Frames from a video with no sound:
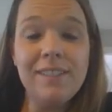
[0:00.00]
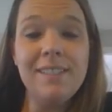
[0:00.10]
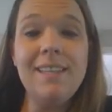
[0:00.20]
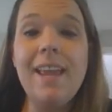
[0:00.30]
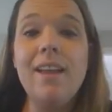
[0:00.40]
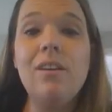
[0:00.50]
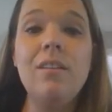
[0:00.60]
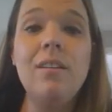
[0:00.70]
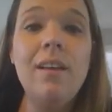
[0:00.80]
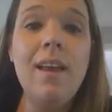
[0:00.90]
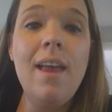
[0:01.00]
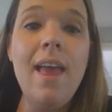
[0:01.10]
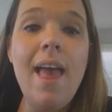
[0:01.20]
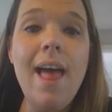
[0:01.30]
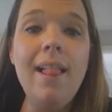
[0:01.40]
This is angle
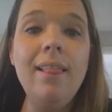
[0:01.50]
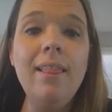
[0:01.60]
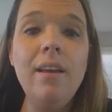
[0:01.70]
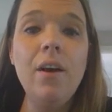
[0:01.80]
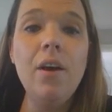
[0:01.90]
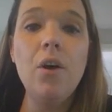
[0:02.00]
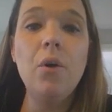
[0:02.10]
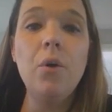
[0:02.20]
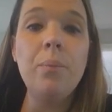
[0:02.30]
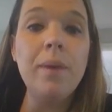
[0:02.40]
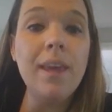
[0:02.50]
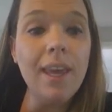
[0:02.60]
LOP,